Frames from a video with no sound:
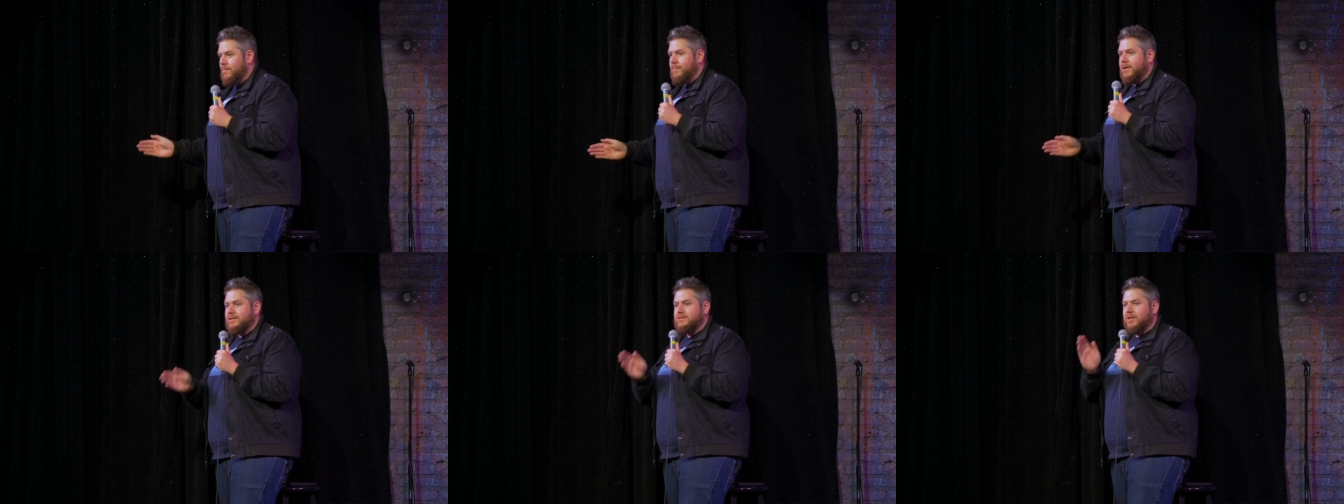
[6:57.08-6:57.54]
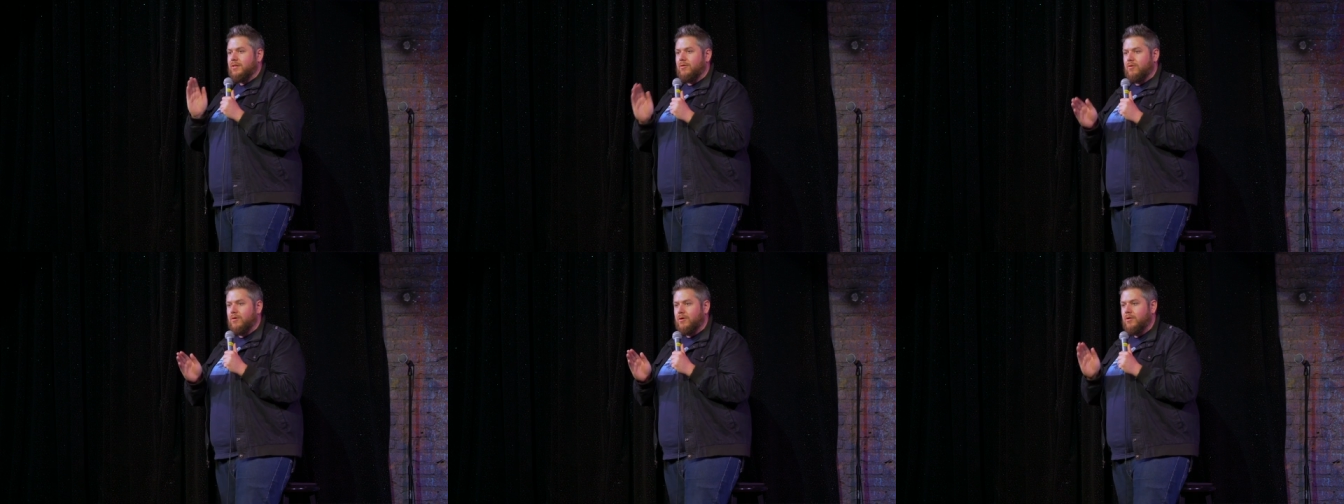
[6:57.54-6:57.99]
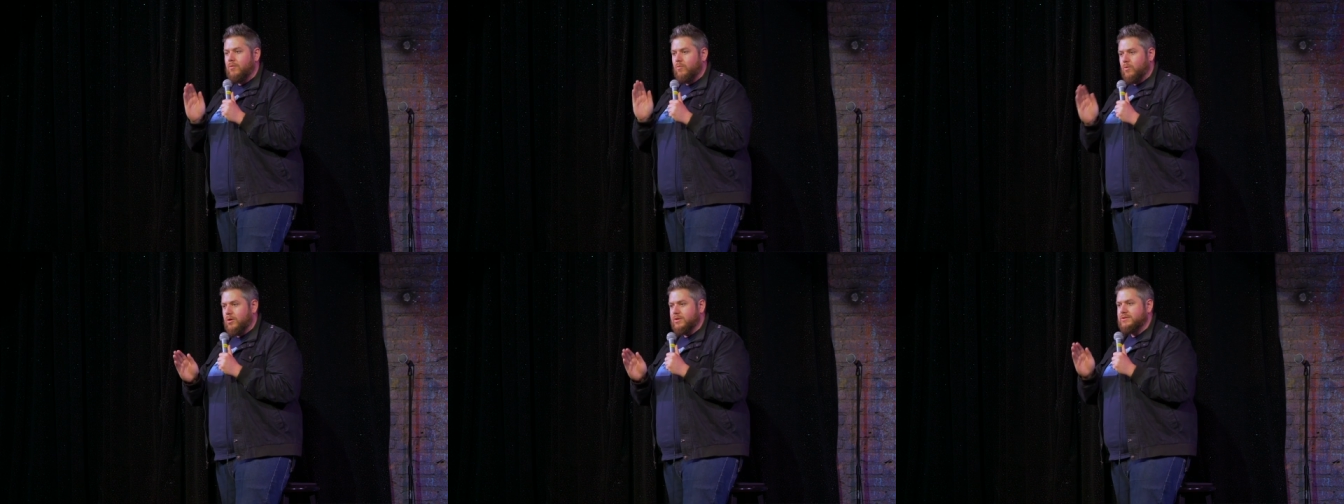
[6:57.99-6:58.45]
because the Lord
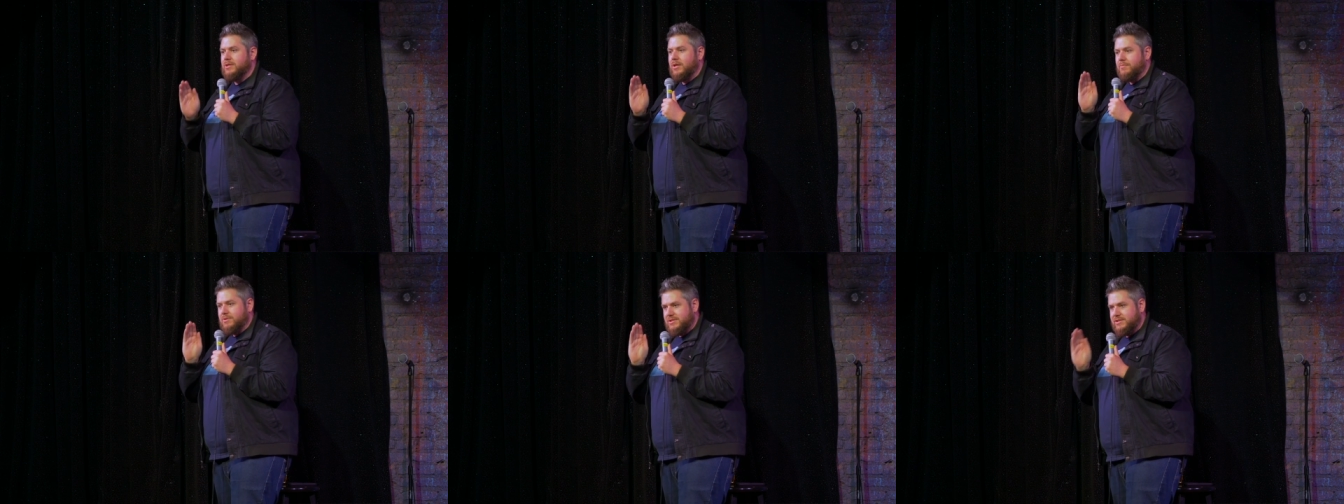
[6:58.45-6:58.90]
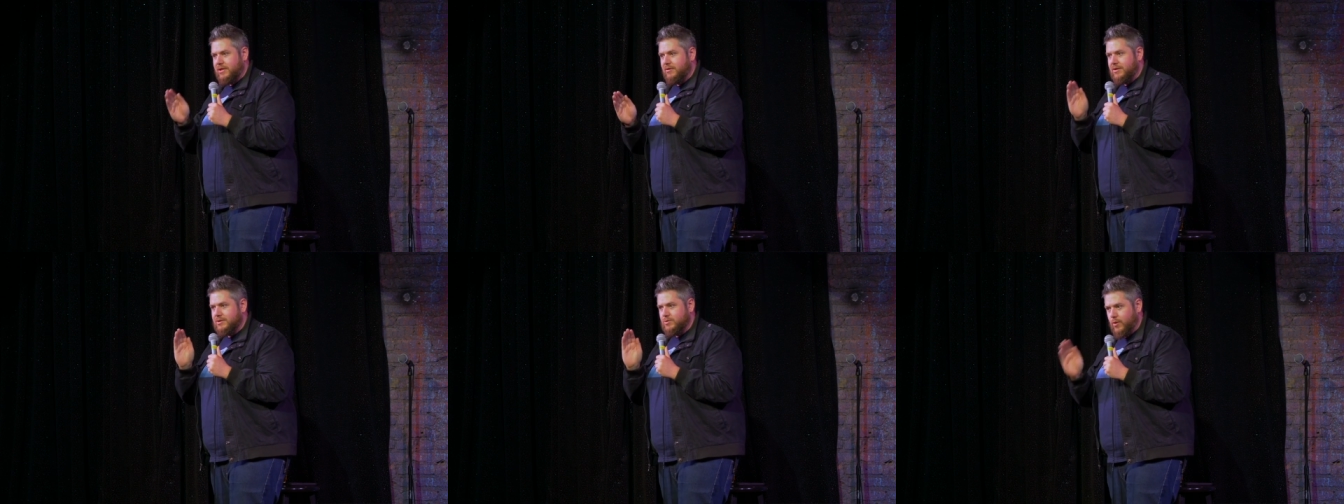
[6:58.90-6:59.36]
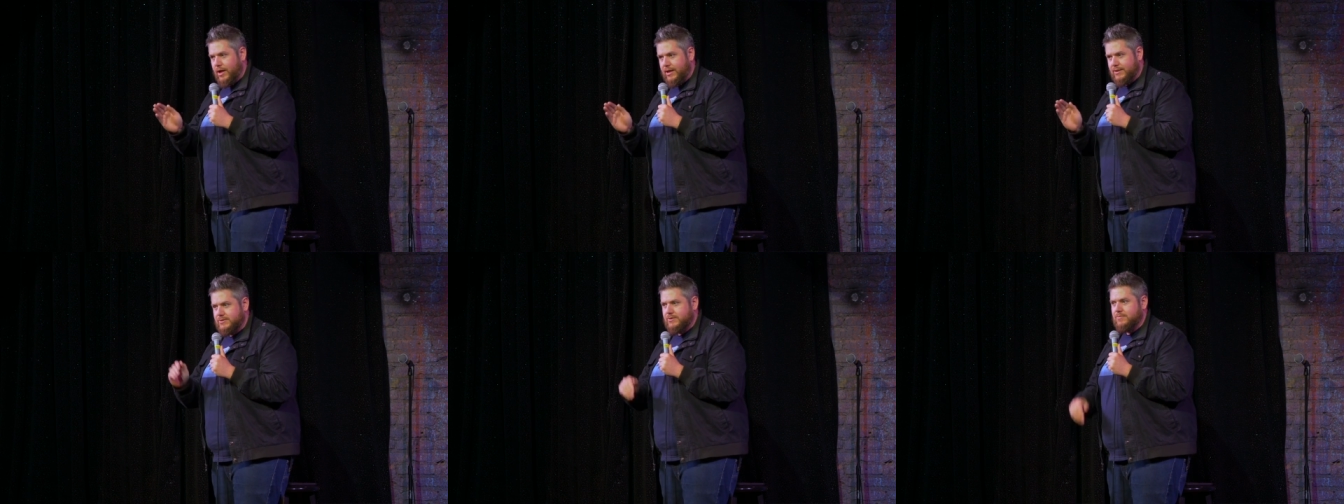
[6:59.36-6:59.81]
works in mysterious
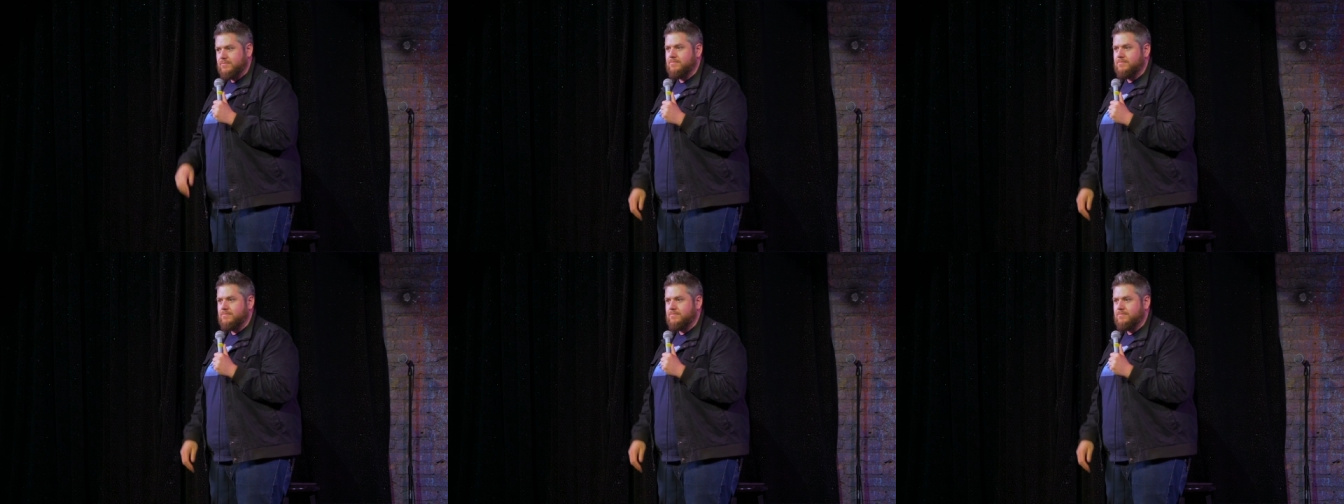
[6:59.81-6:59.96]
ways.